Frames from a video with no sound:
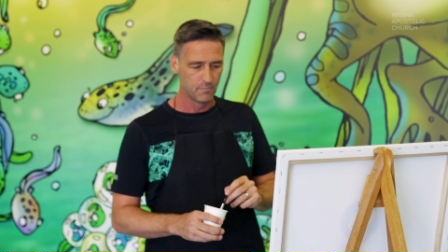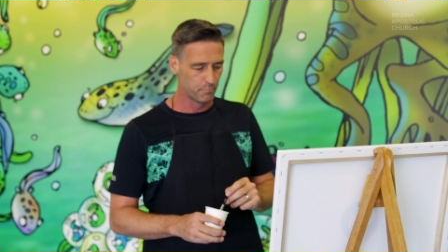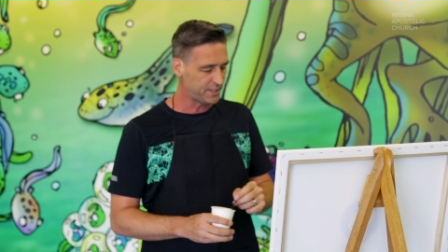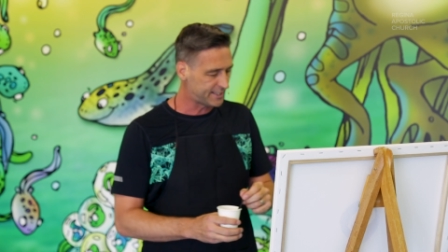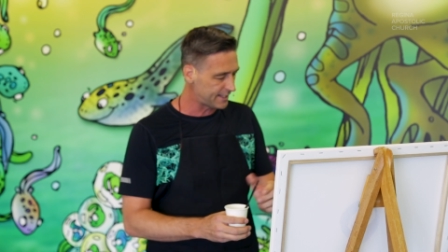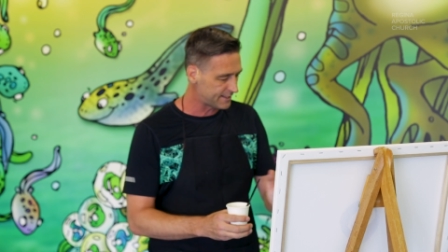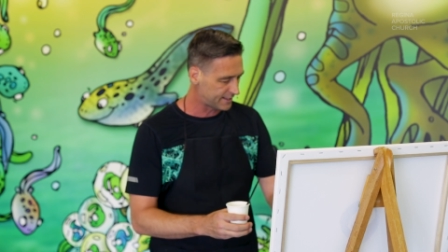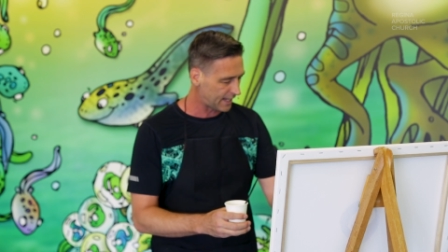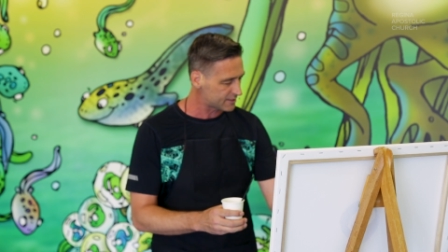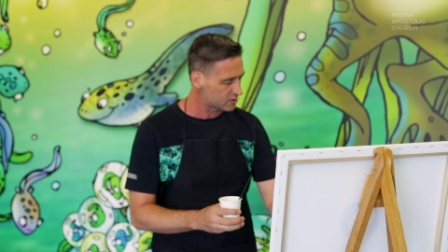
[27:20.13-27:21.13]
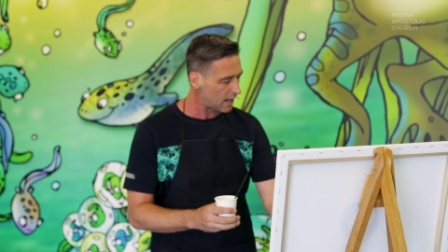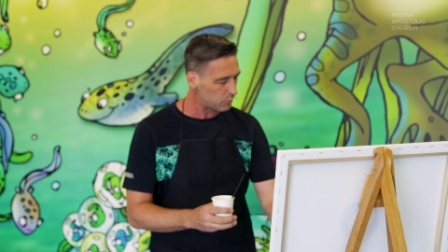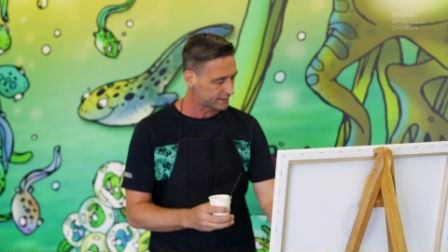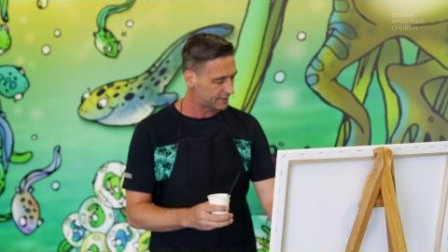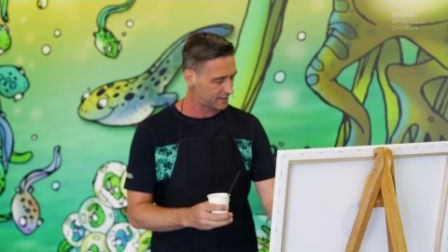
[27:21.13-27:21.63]
But th that's not
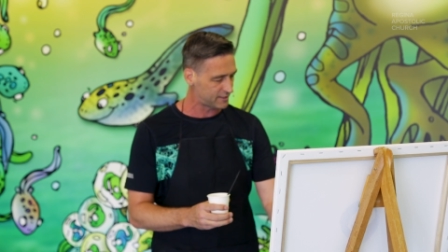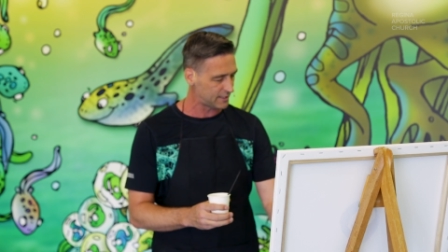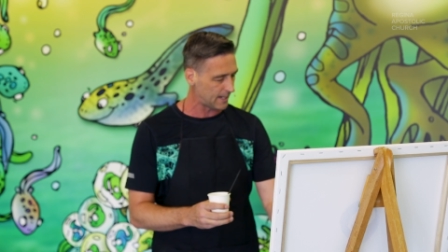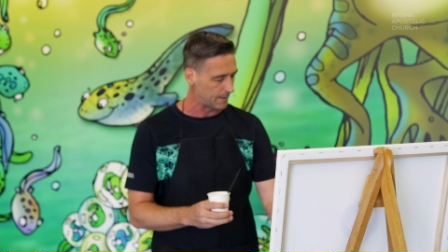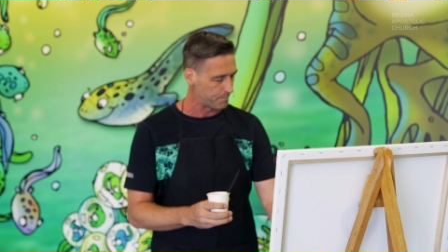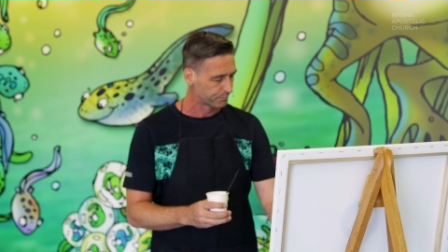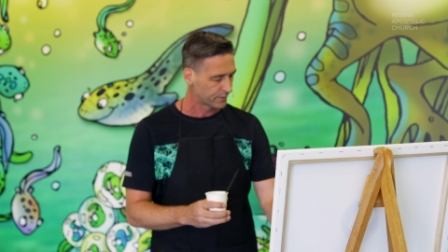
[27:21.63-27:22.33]
what this is saying.